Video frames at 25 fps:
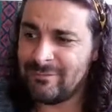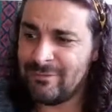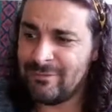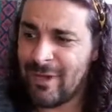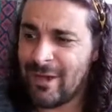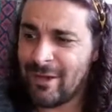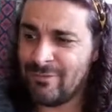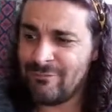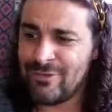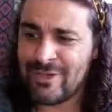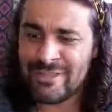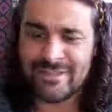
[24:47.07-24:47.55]

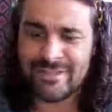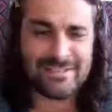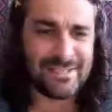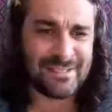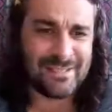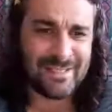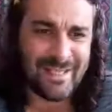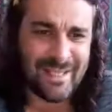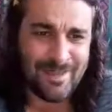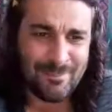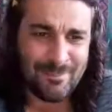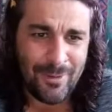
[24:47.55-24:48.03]
uh,
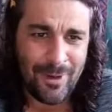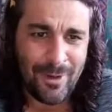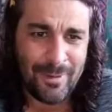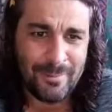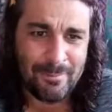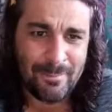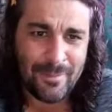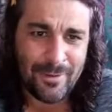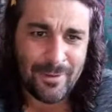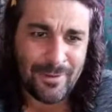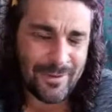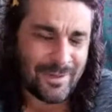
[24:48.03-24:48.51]
written in my
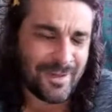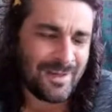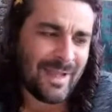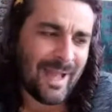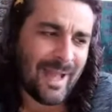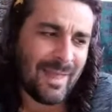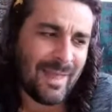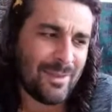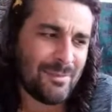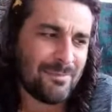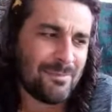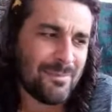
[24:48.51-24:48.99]
book
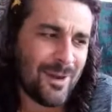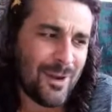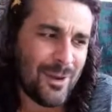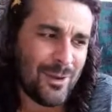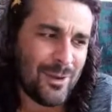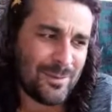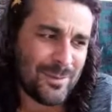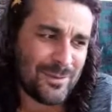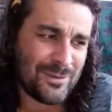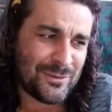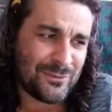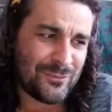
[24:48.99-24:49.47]
at the
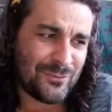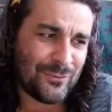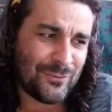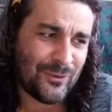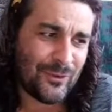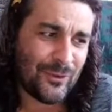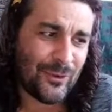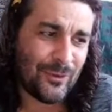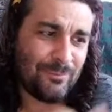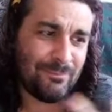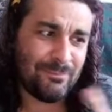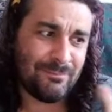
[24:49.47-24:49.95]
moment
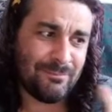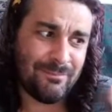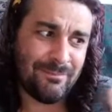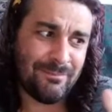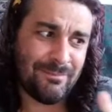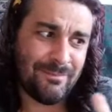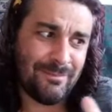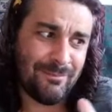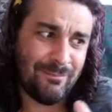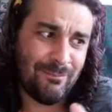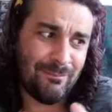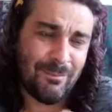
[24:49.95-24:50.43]
for
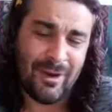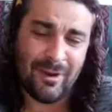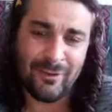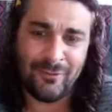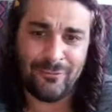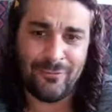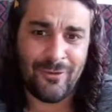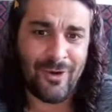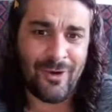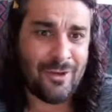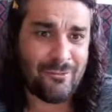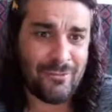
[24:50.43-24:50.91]
my
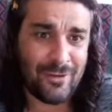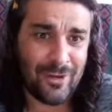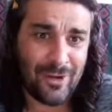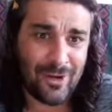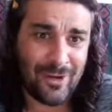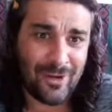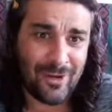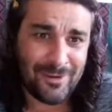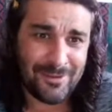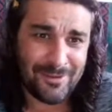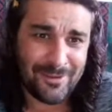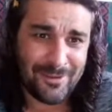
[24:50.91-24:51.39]
five
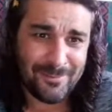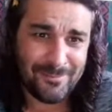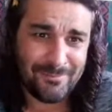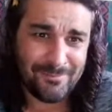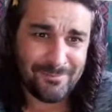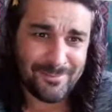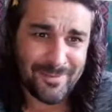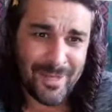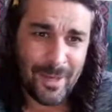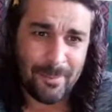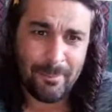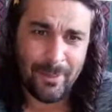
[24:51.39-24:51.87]
o'clock
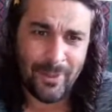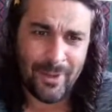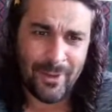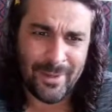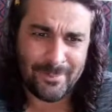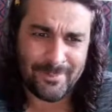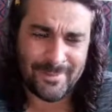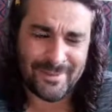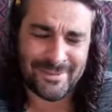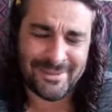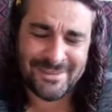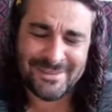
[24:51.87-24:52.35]

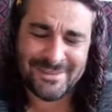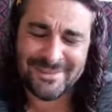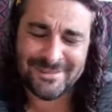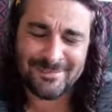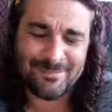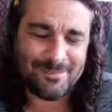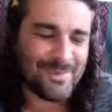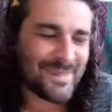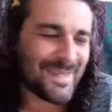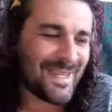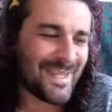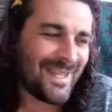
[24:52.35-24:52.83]
appointments.